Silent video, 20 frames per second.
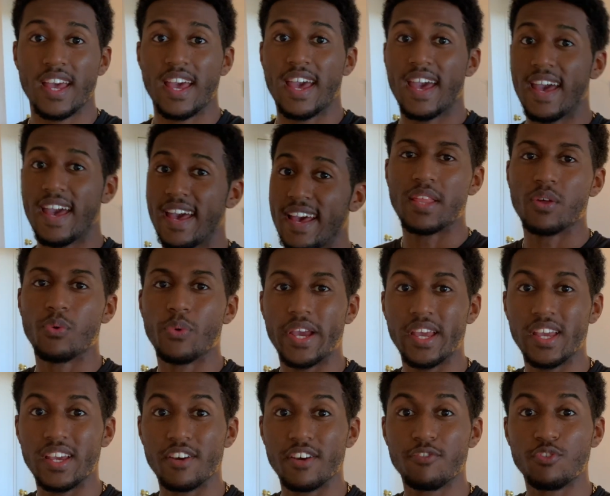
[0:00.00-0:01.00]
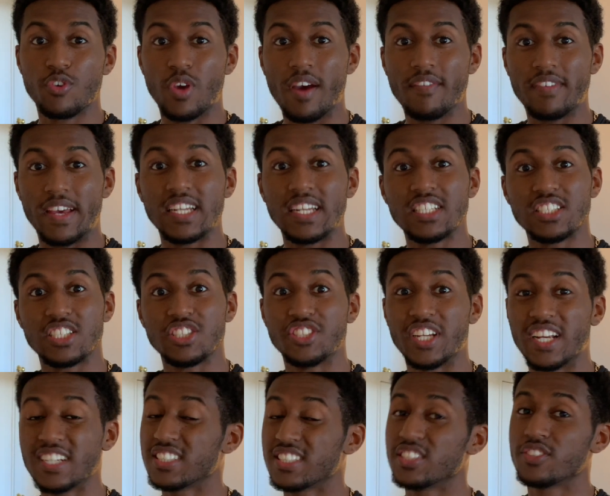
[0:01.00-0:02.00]
And by the way, if you have any
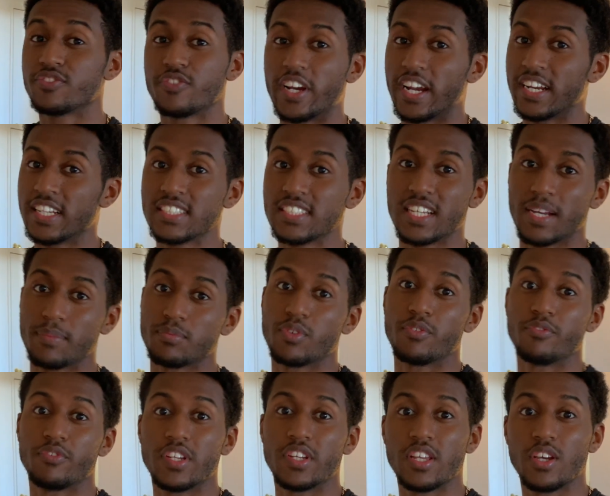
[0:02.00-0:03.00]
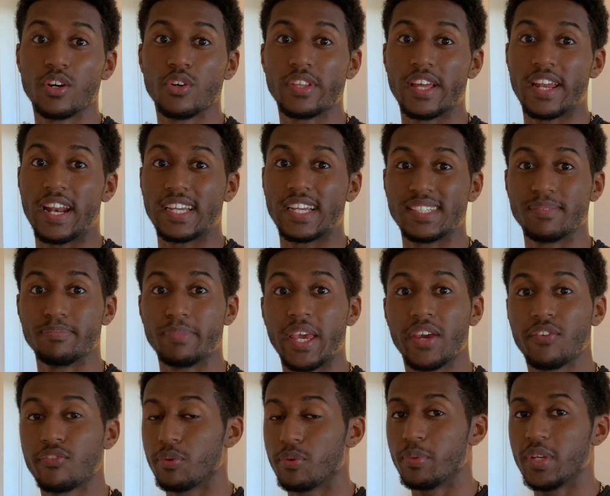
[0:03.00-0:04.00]
suggestions for any types of video that I can
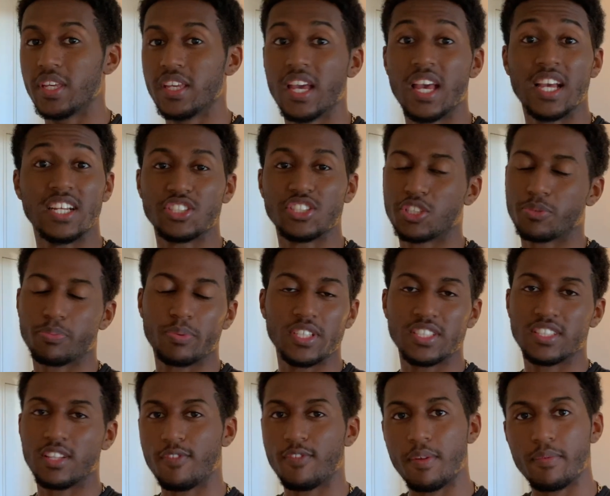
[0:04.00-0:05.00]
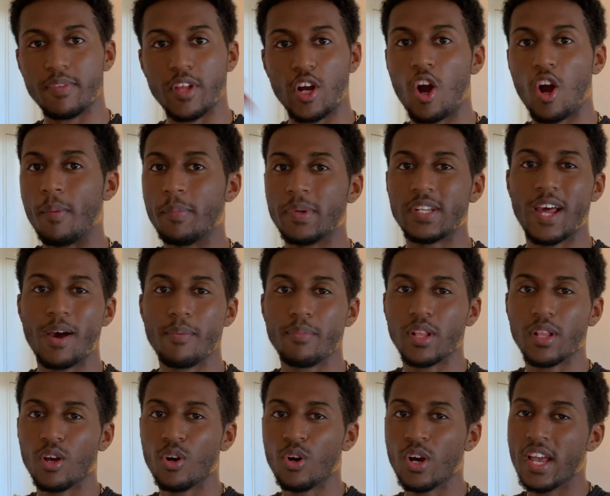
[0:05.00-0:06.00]
make for me, just please leave them in the comment down
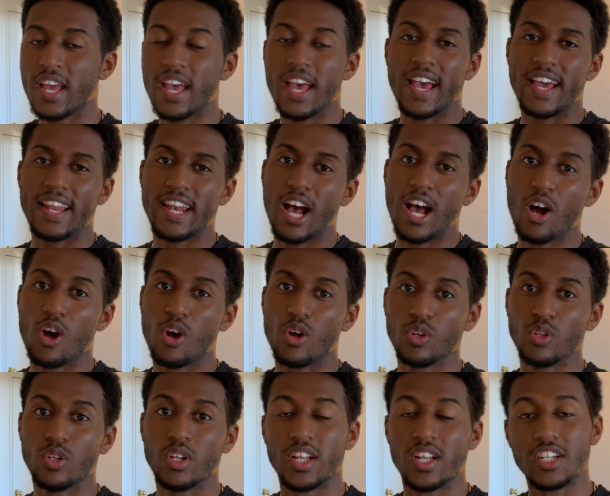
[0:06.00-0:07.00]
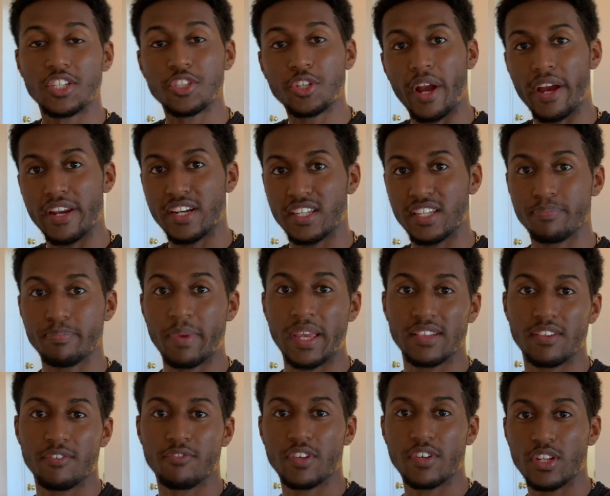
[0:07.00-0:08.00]
below and I'll try to make
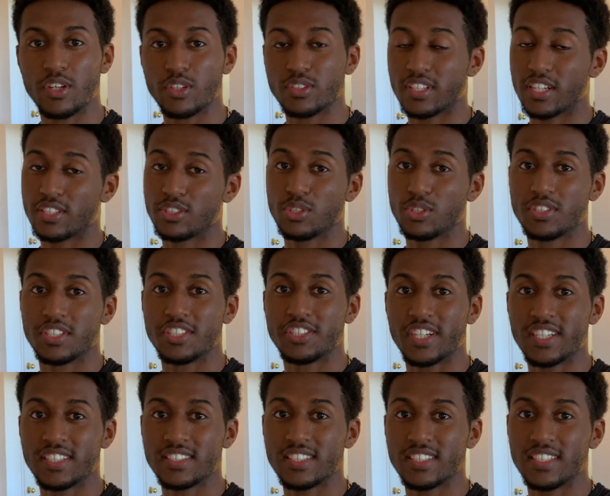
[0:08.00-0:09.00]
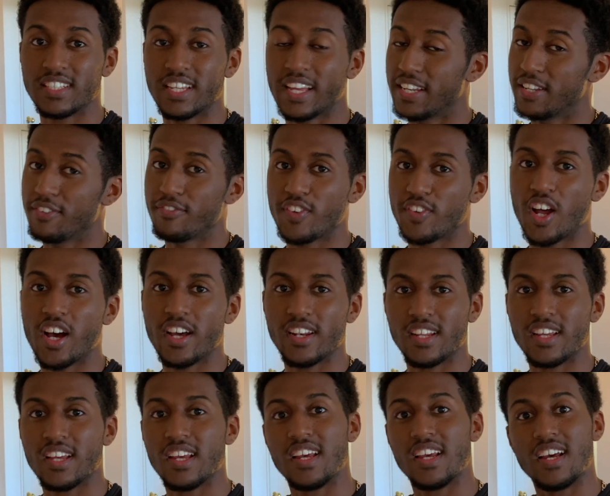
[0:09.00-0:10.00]
the videos that you suggested. And if
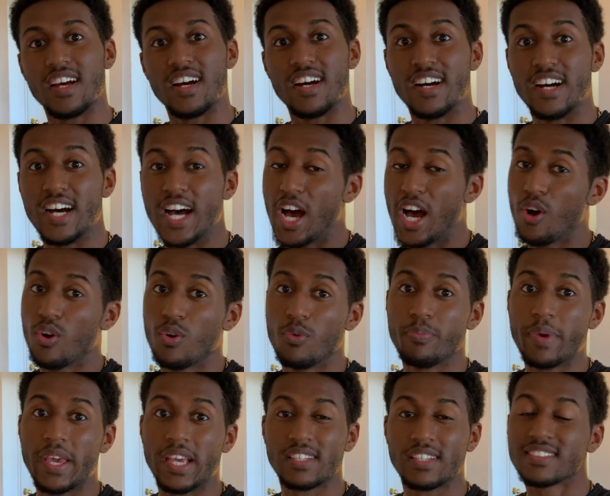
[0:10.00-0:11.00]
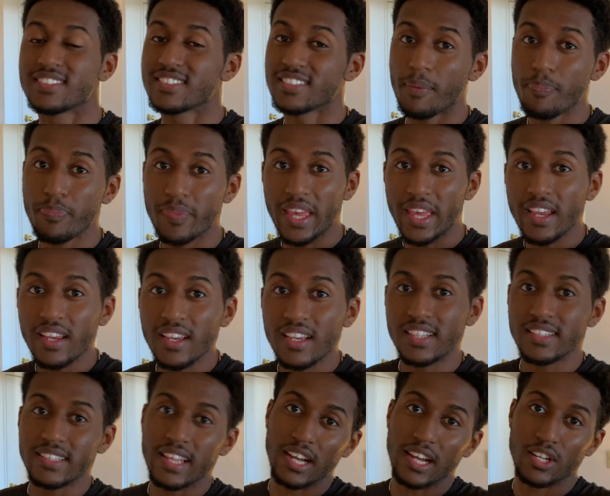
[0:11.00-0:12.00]
not, I'll make something
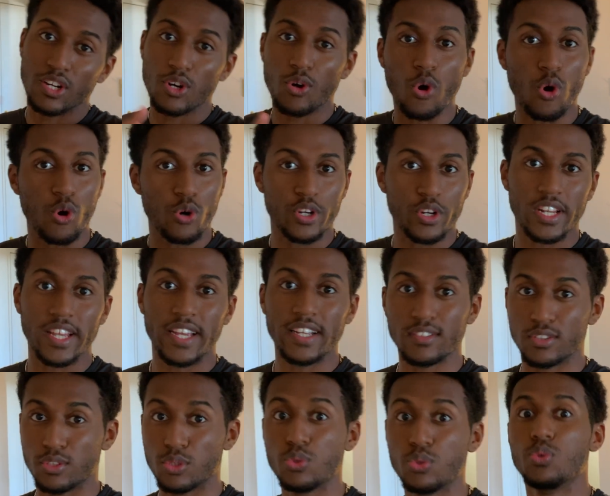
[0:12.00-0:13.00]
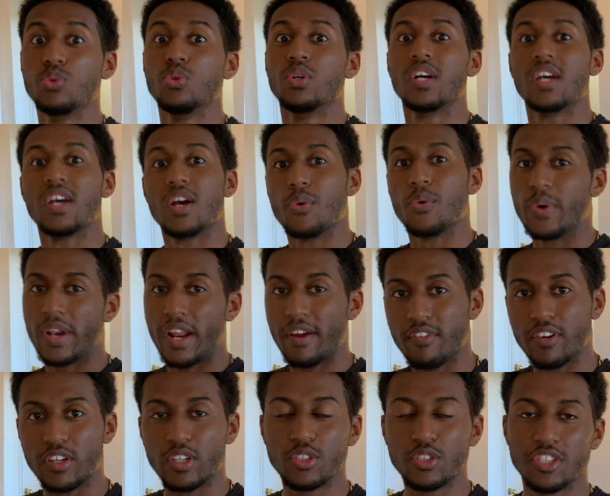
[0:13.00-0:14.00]
that can correlate to
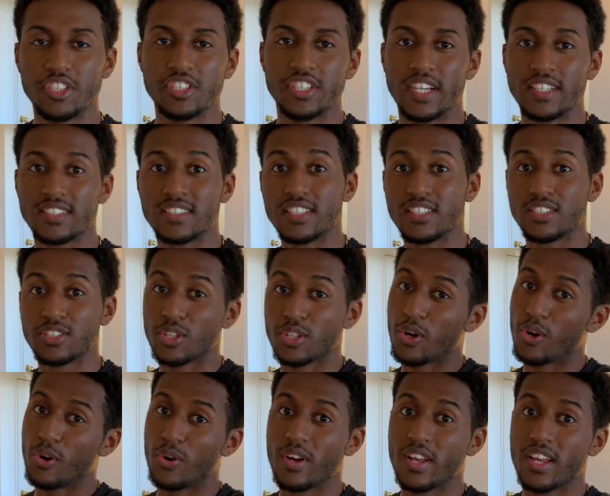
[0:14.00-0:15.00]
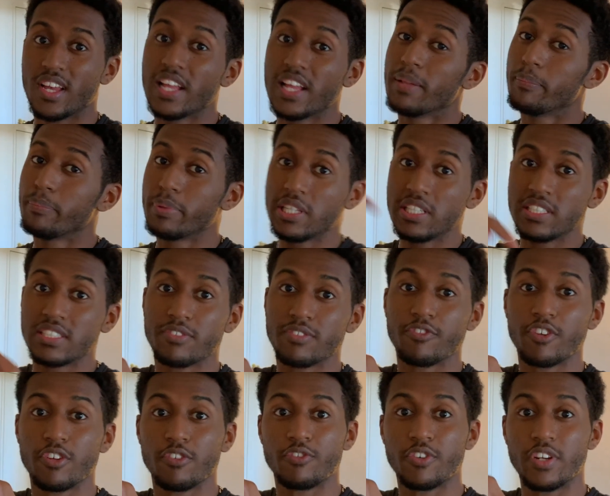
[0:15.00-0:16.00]
whatever you suggested. So please
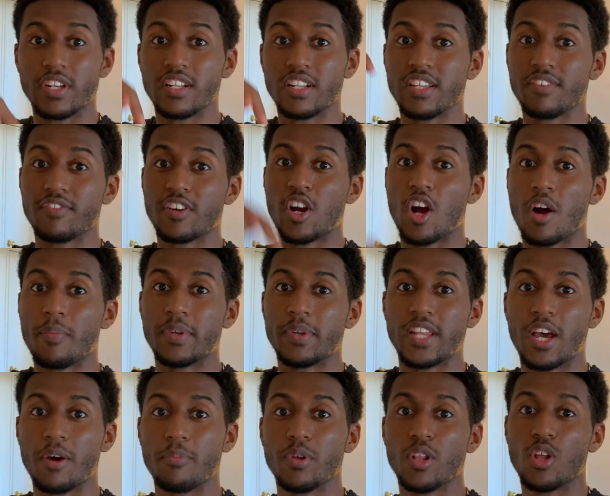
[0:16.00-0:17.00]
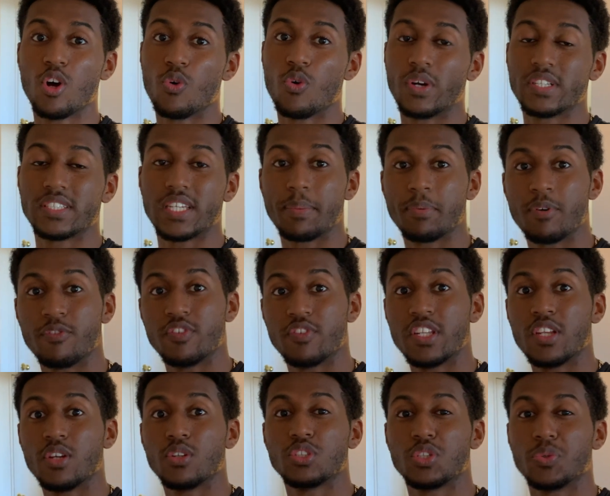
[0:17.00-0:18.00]
feel free to leave a comment down below on what type of
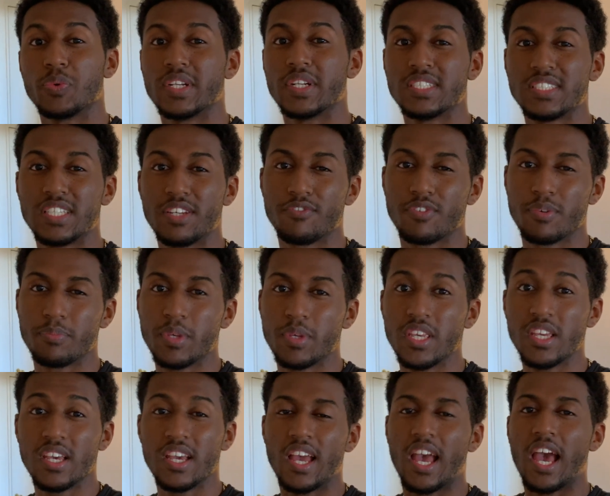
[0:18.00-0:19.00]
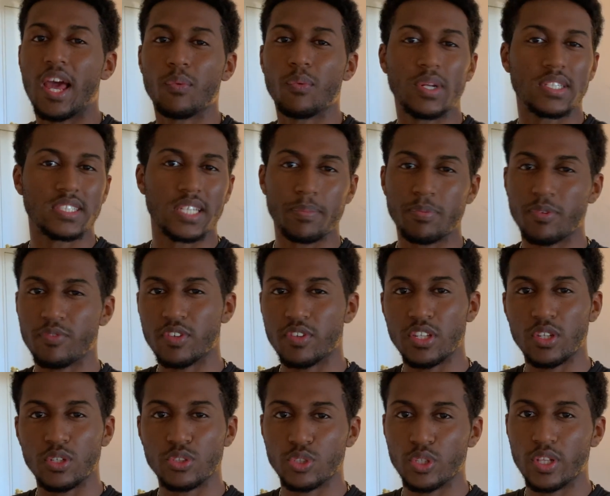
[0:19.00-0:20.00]
videos you want to see from me and what type of
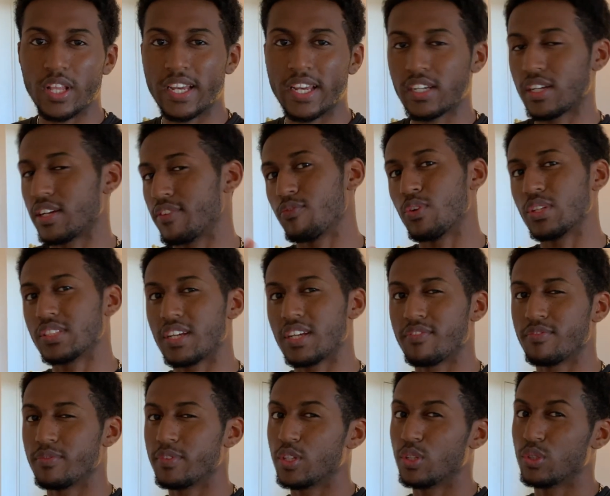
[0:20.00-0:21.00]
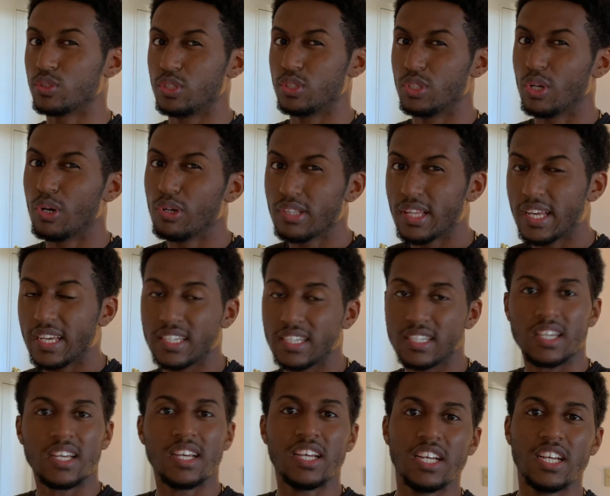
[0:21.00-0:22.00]
videos you like and what type of videos you don't like.